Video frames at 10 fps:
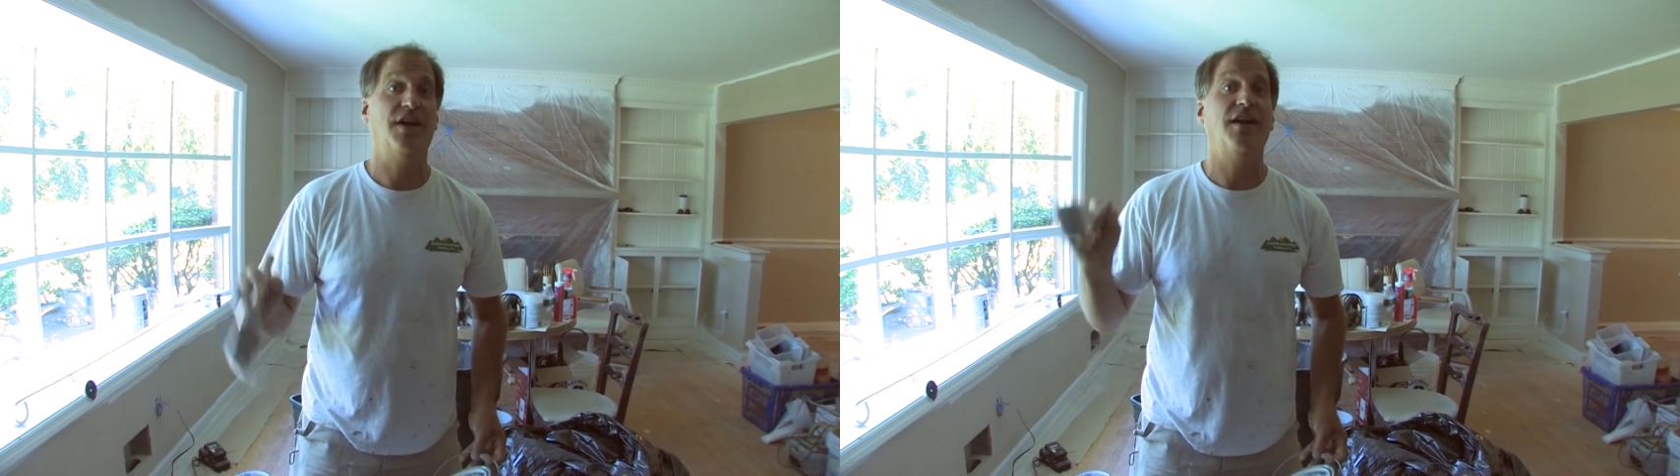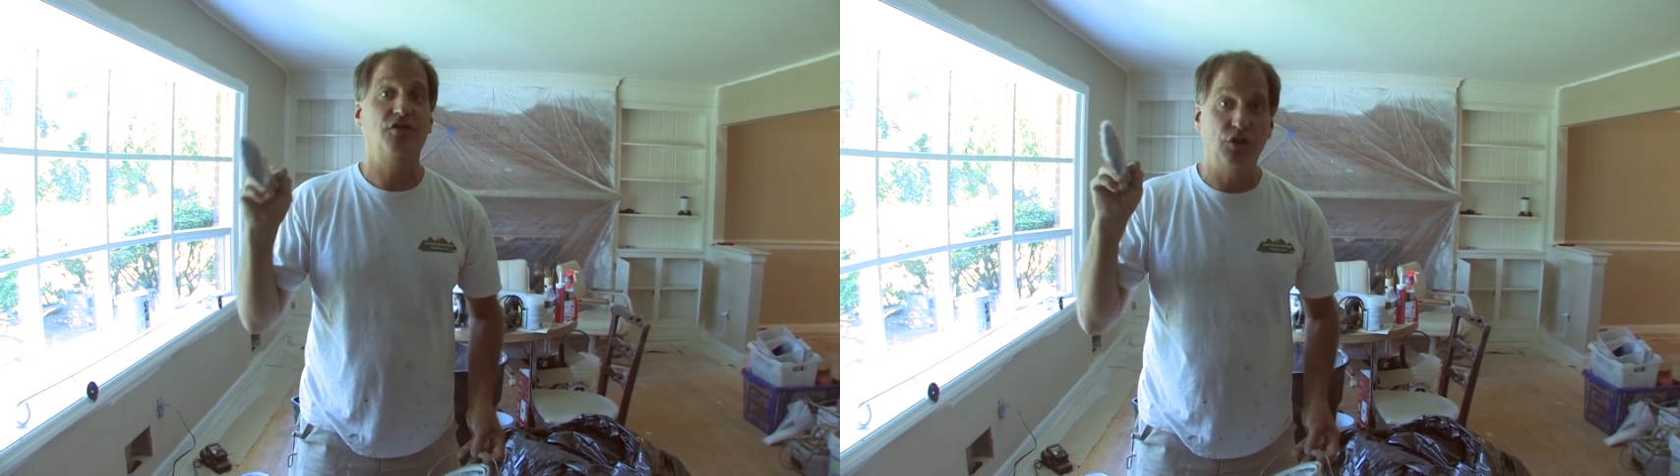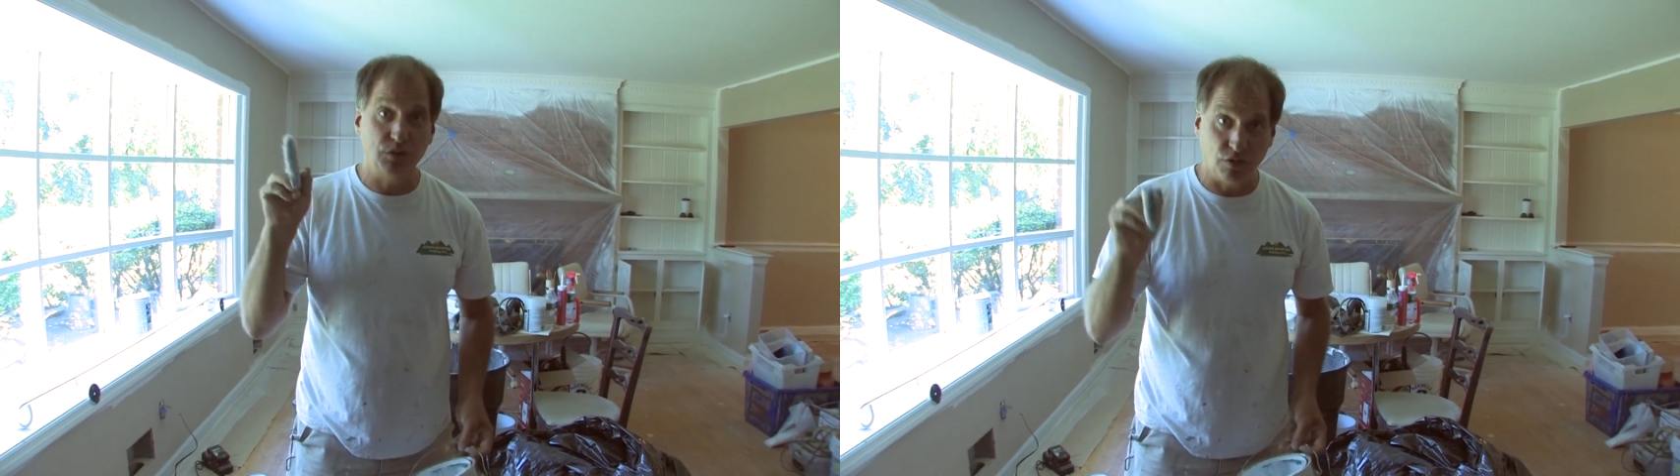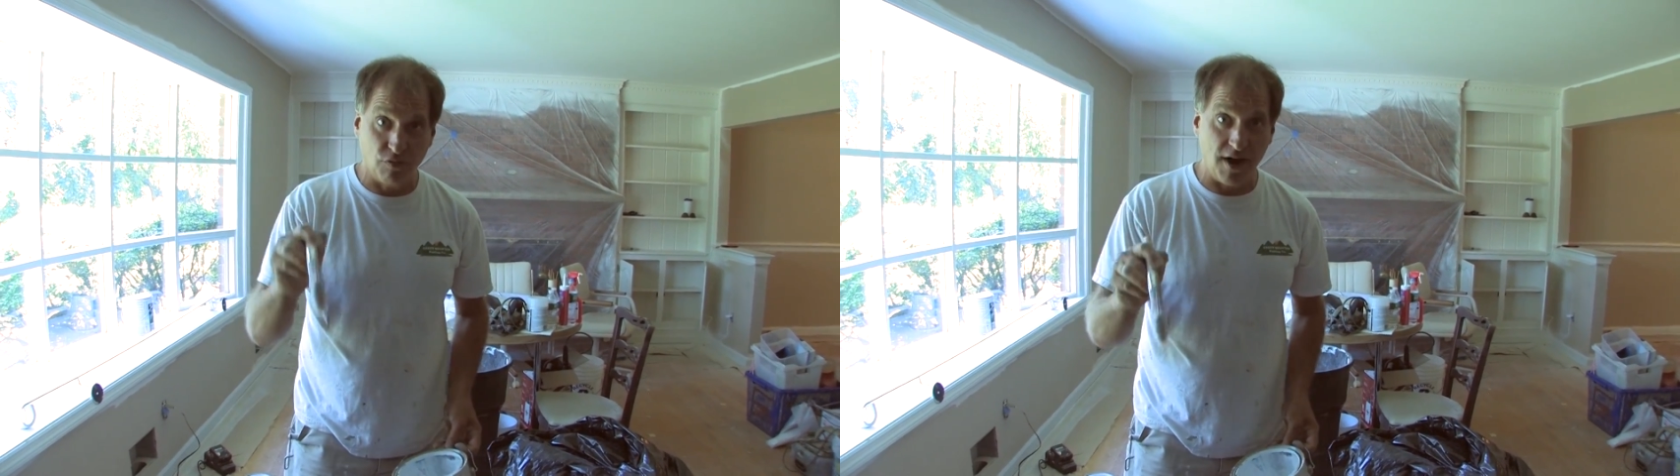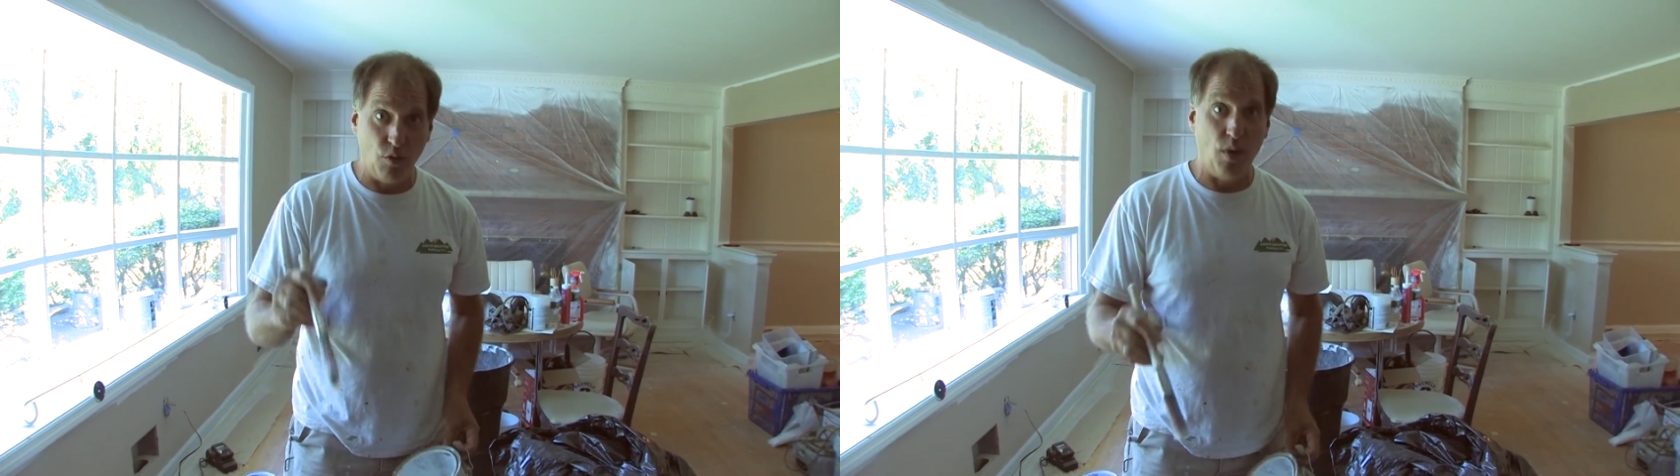You gotta do it the
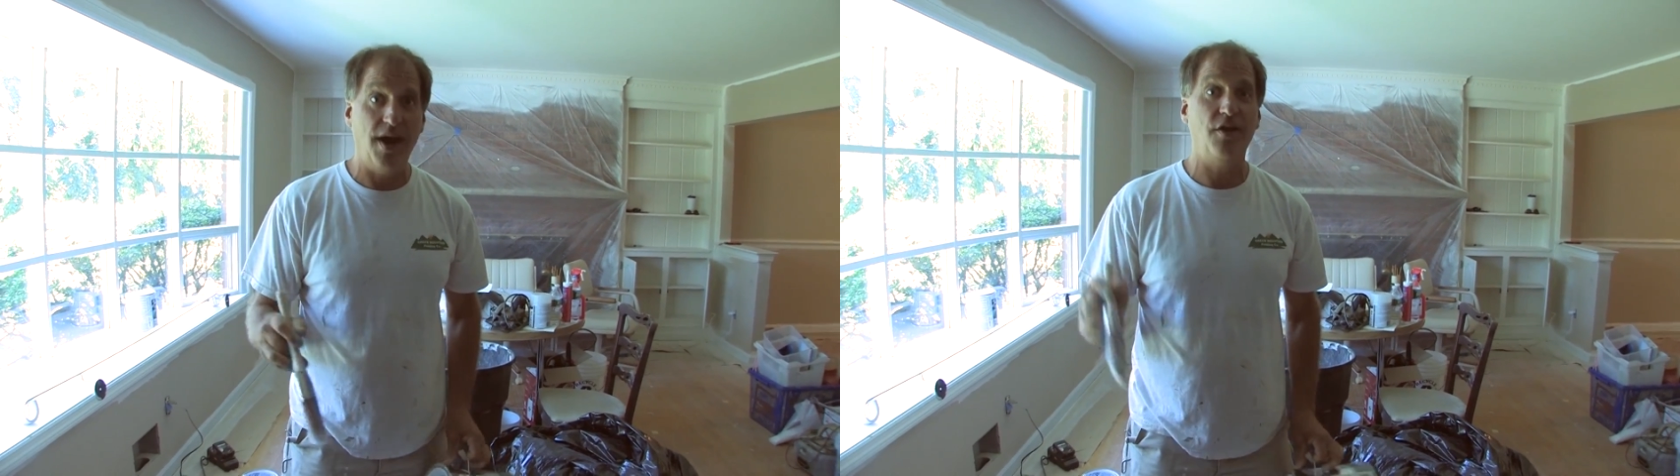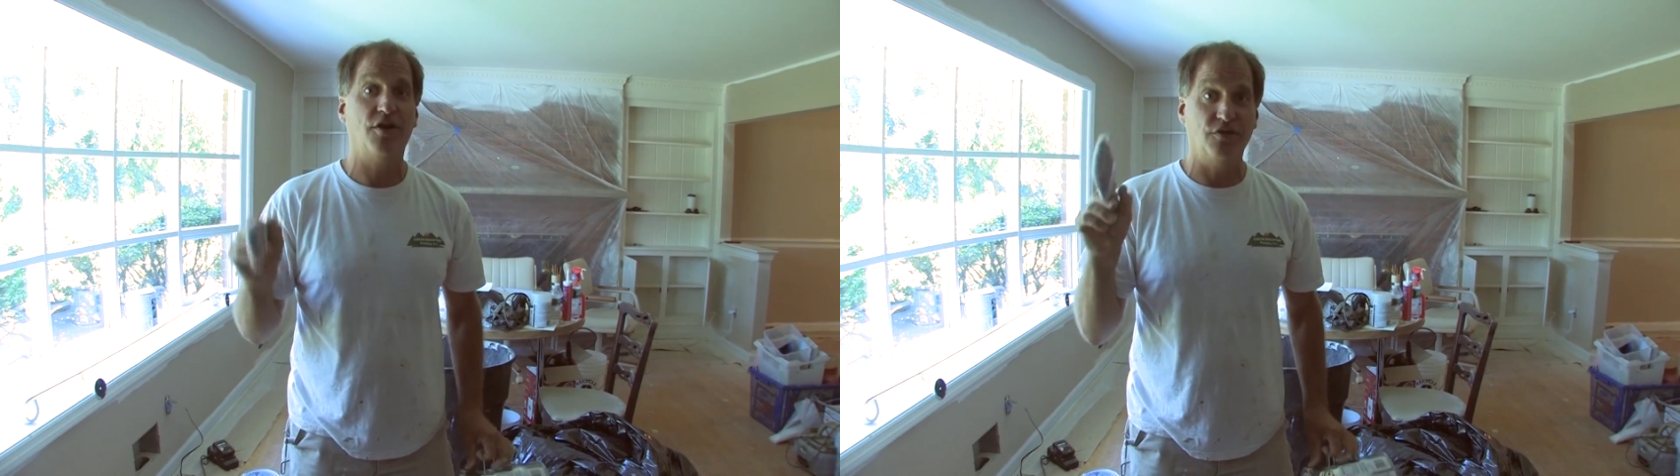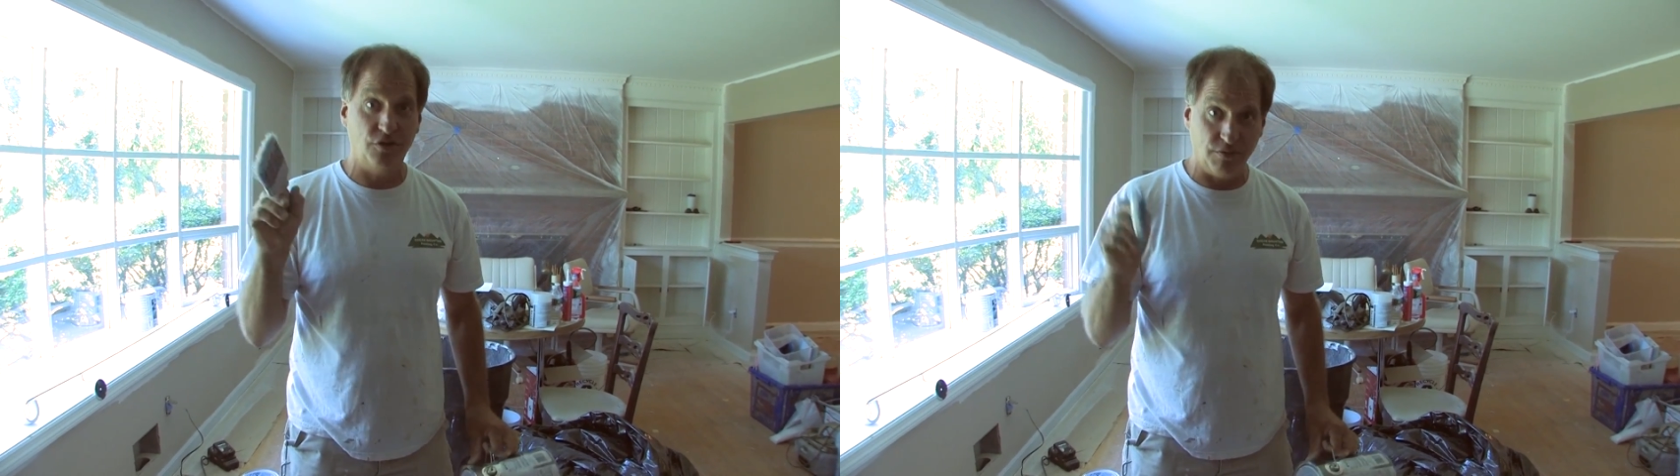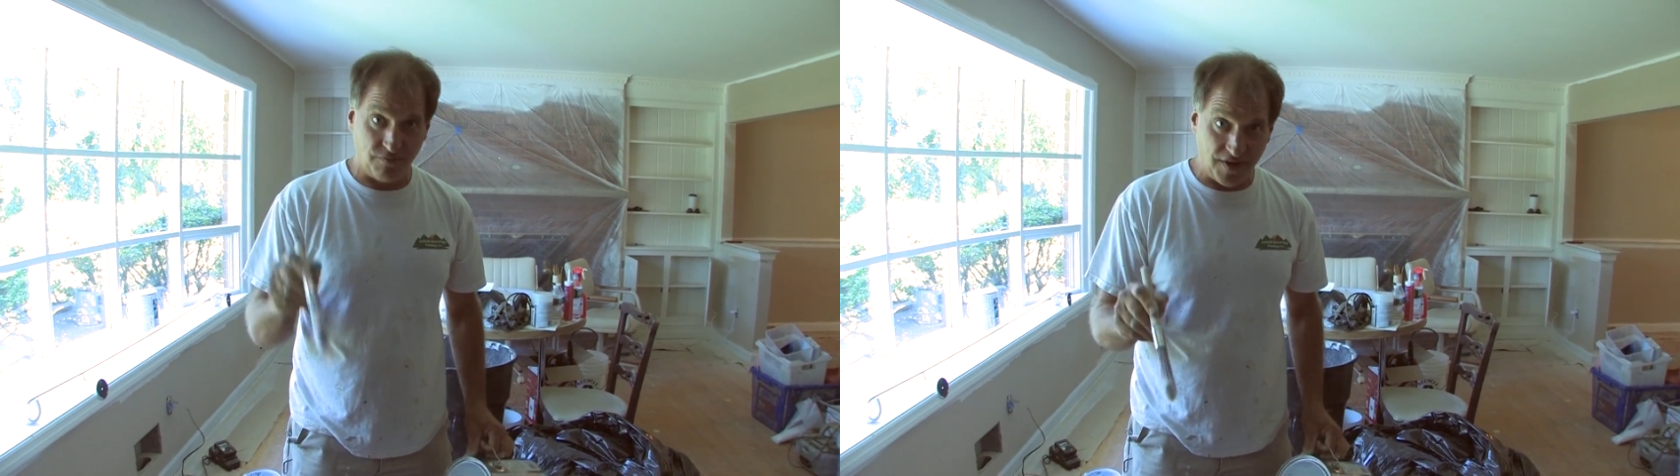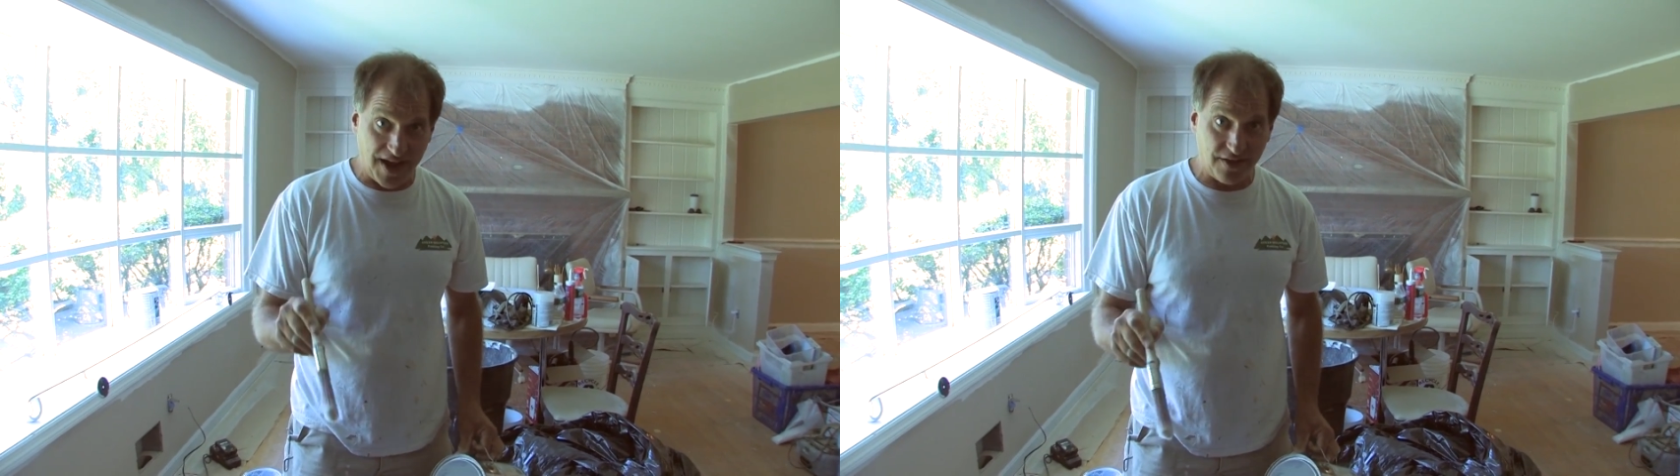right way. You're gonna do it
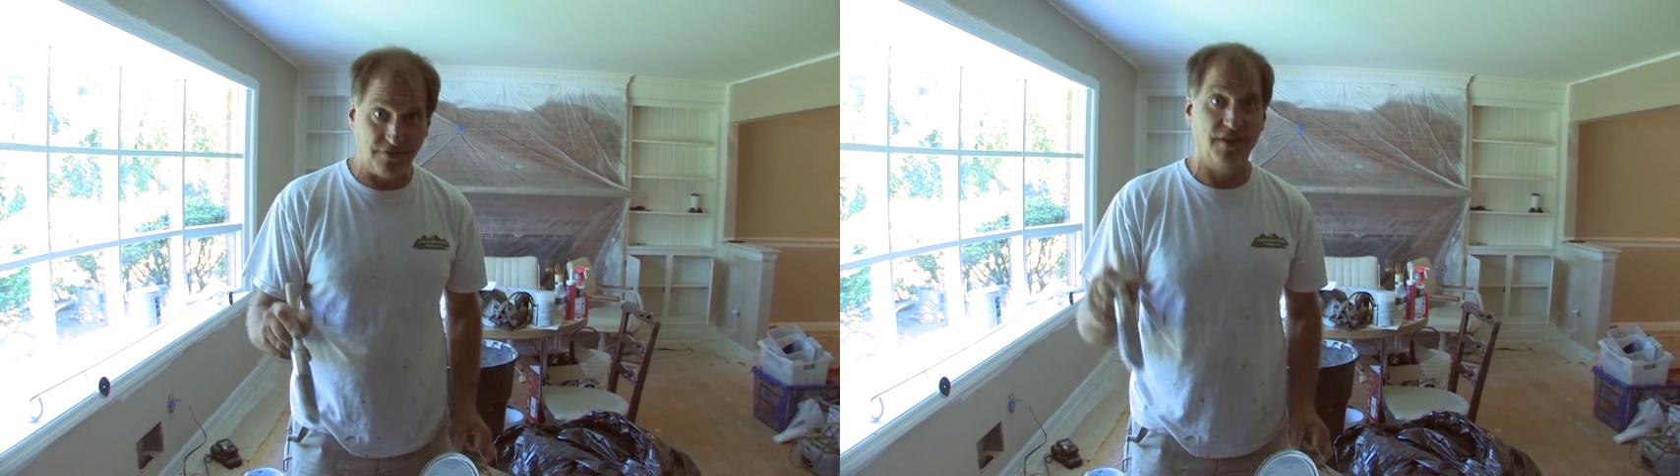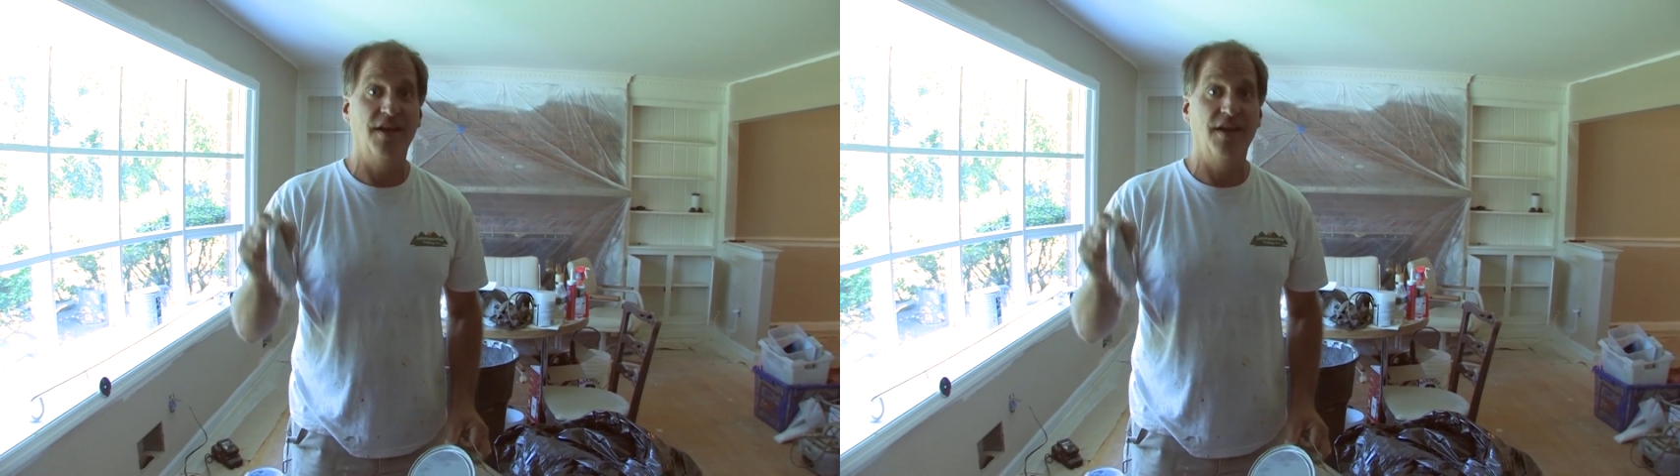fast,